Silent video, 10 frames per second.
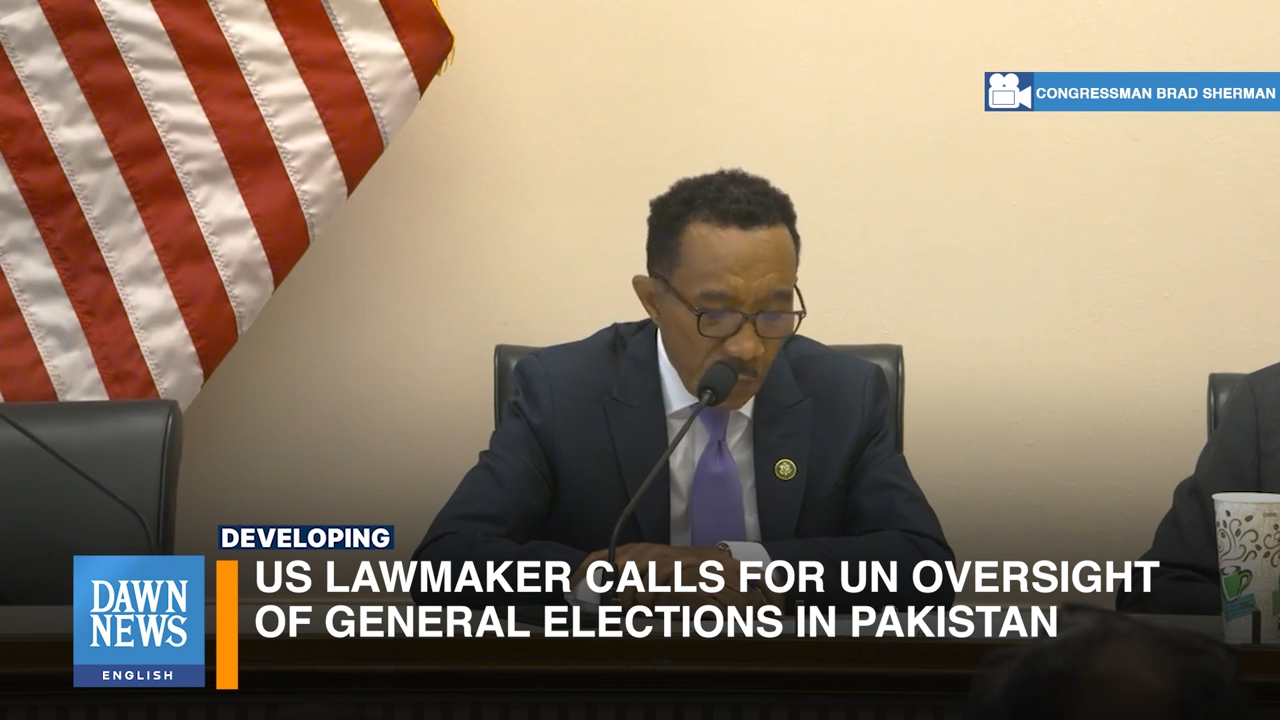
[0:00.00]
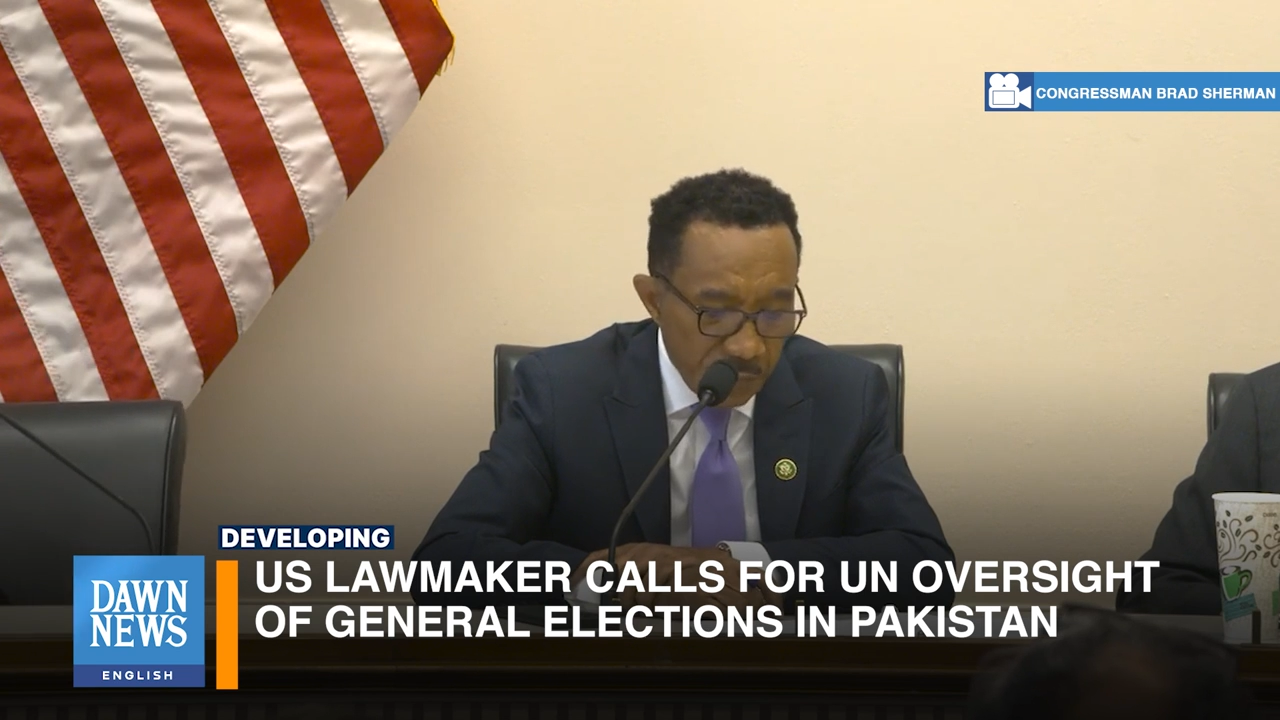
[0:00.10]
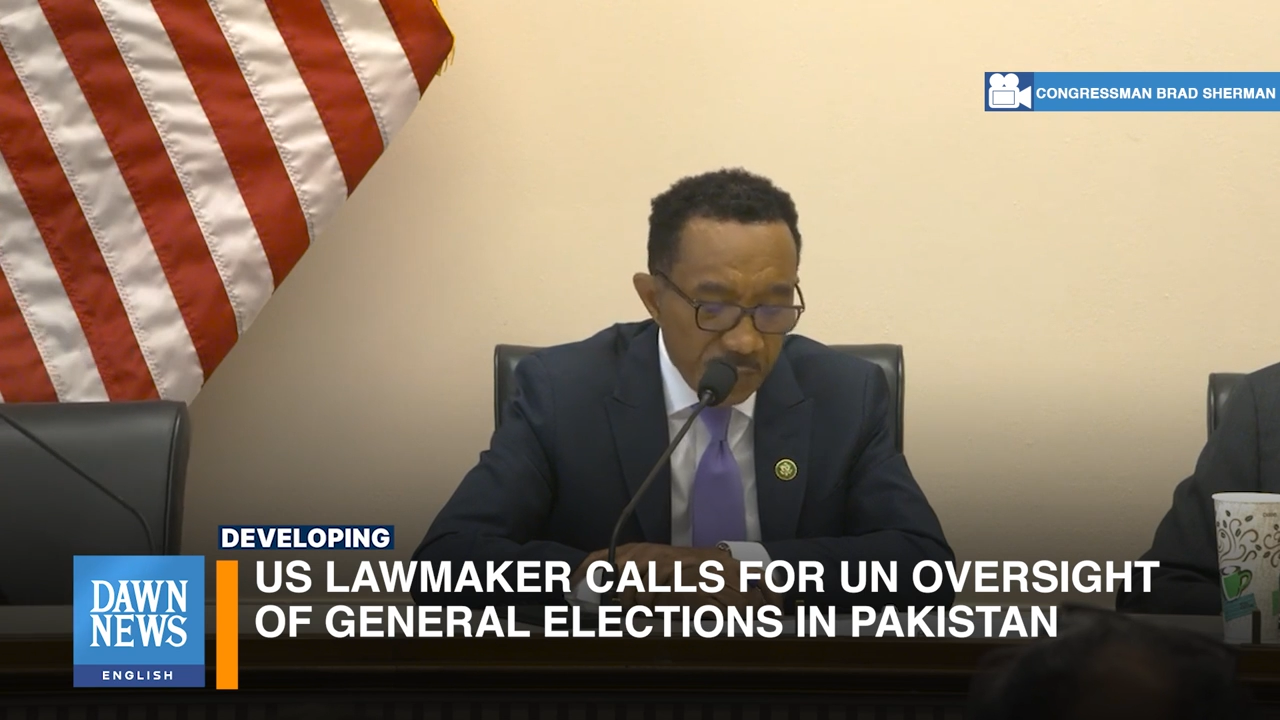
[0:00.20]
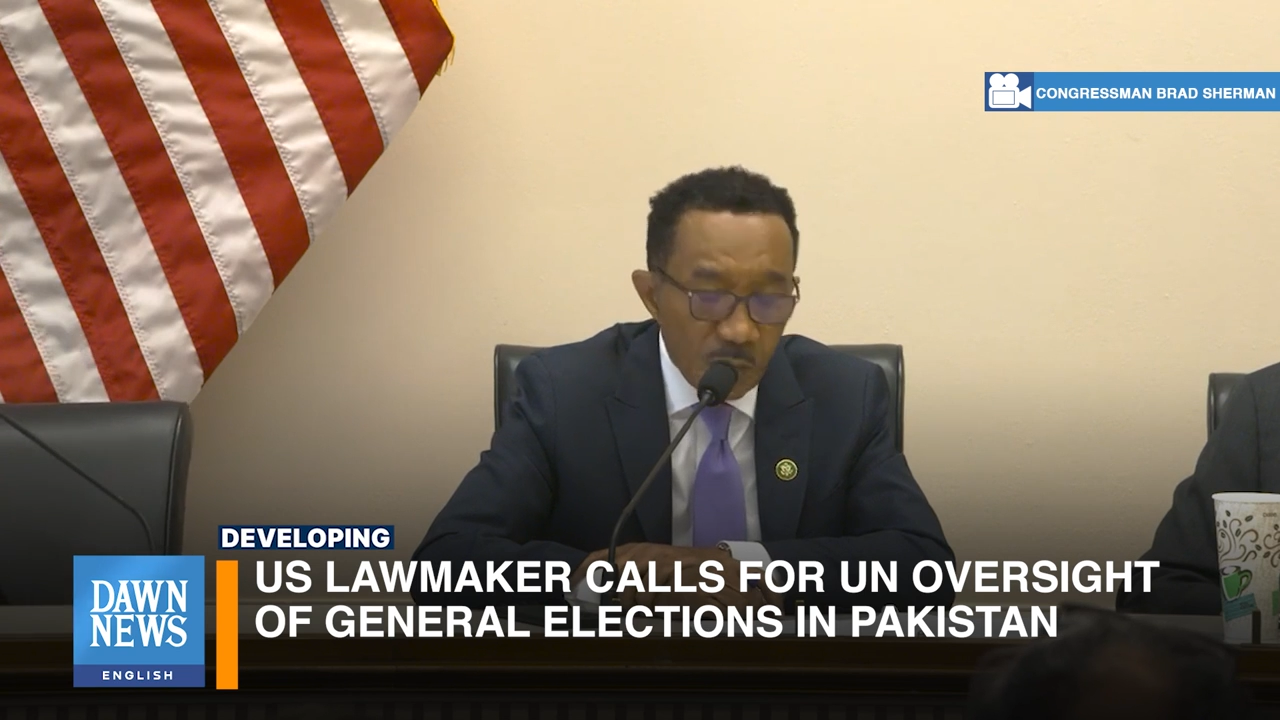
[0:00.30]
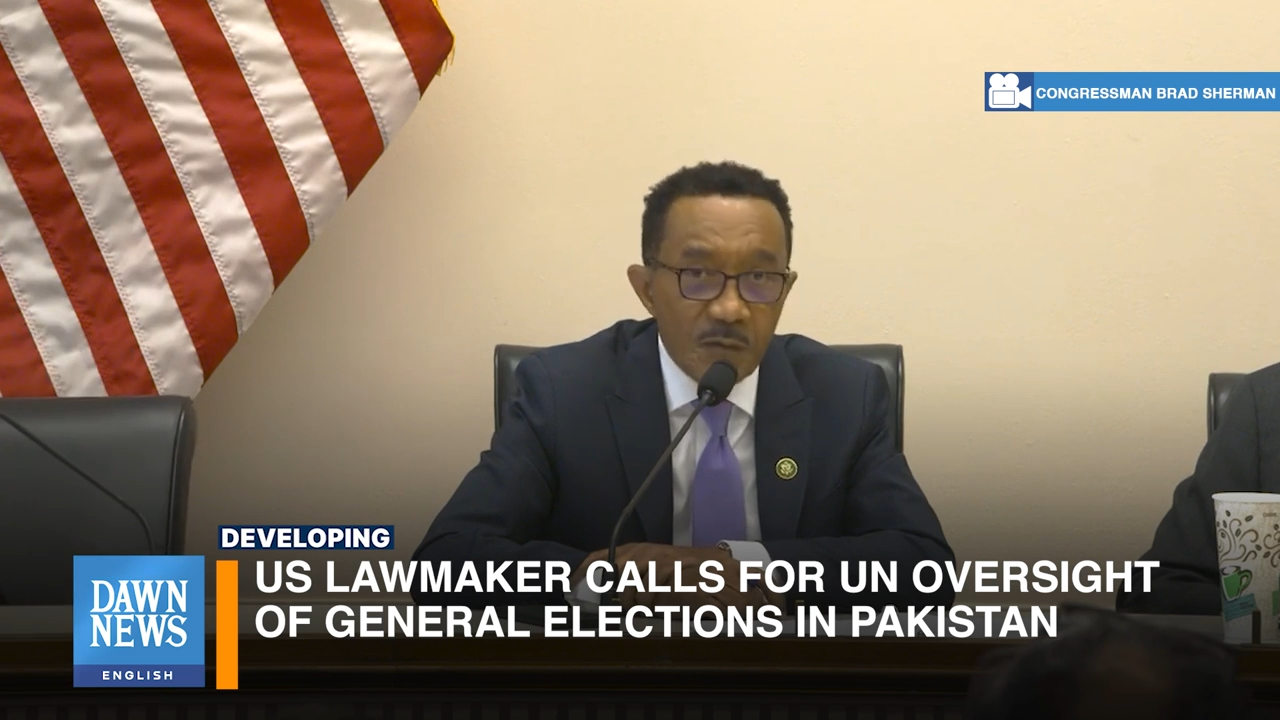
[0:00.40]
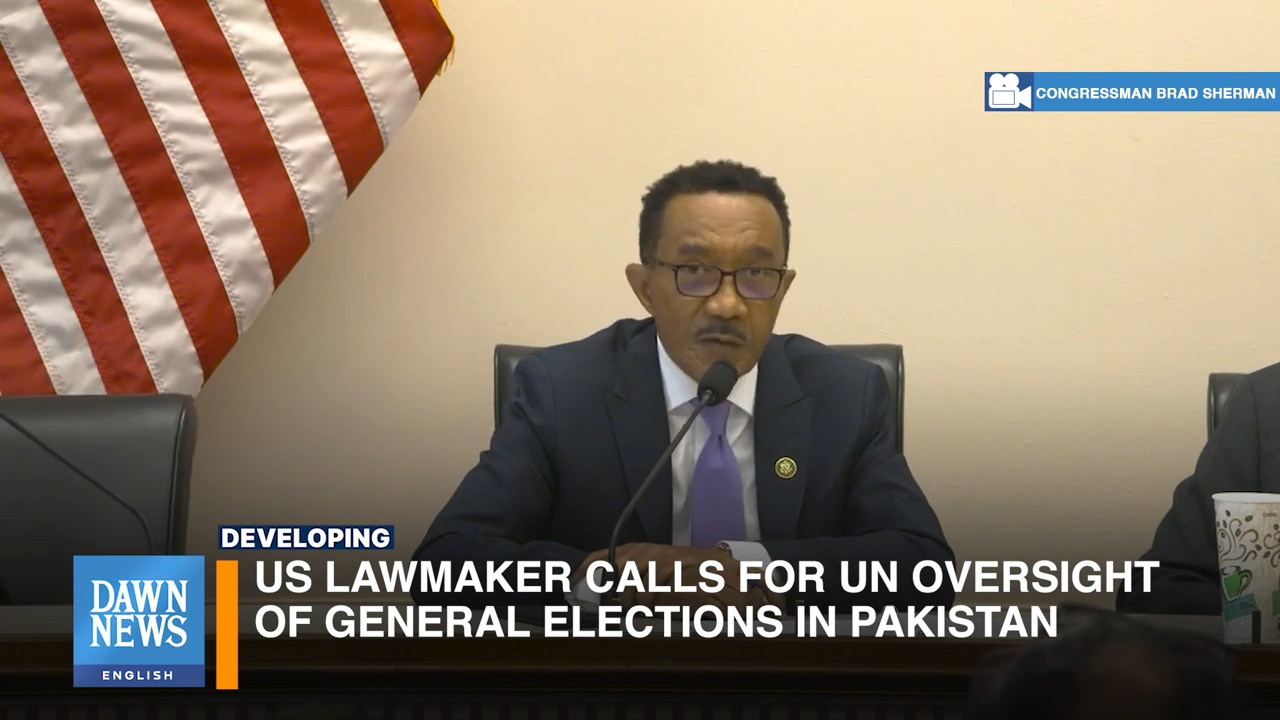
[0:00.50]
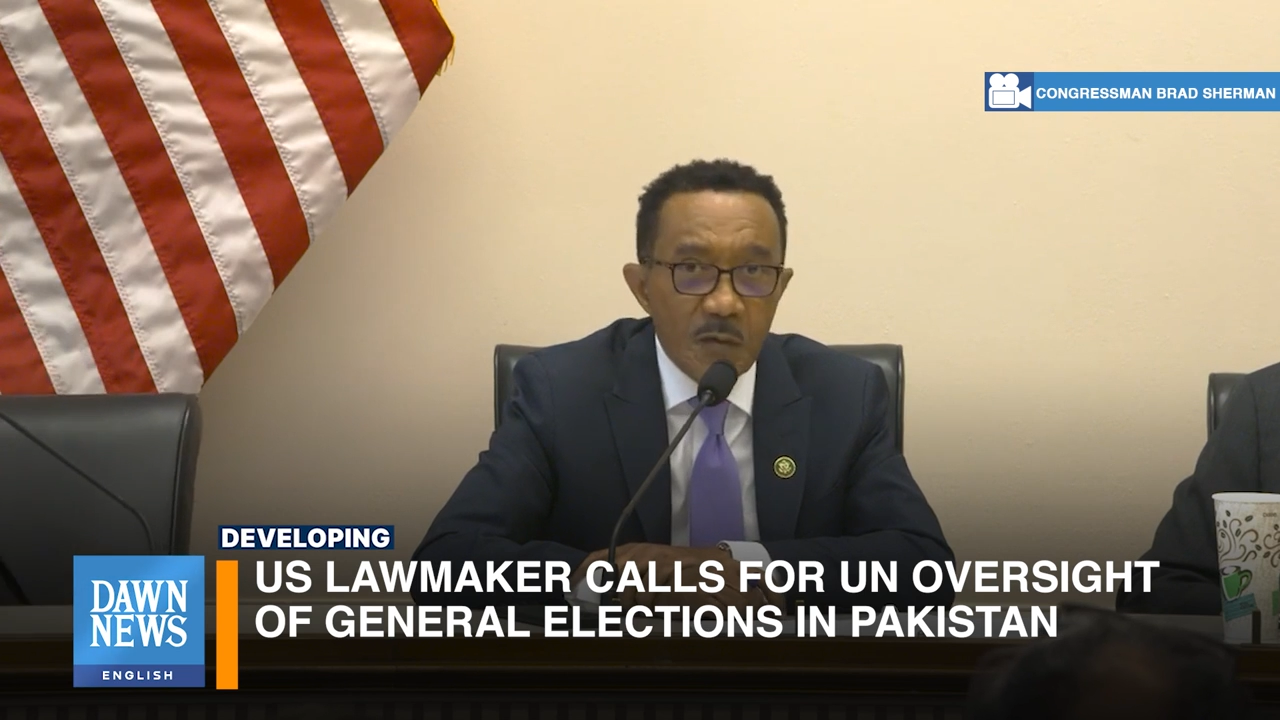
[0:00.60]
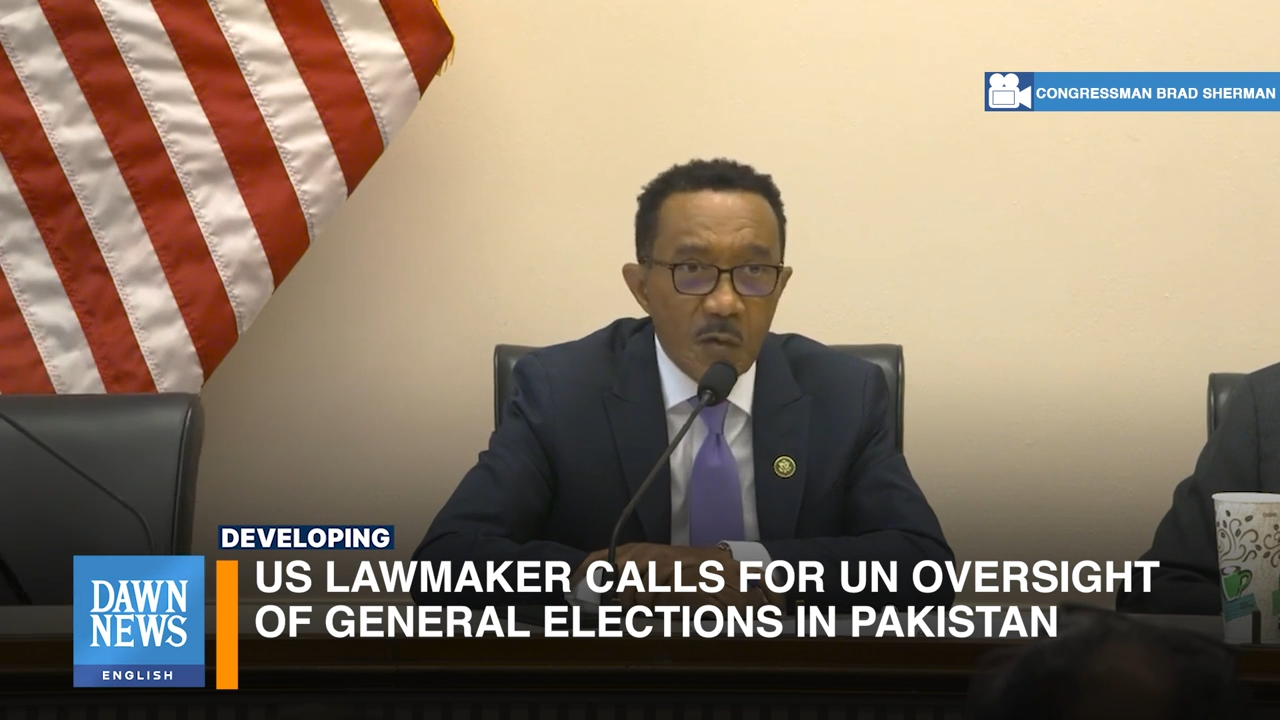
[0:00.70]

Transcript: on for a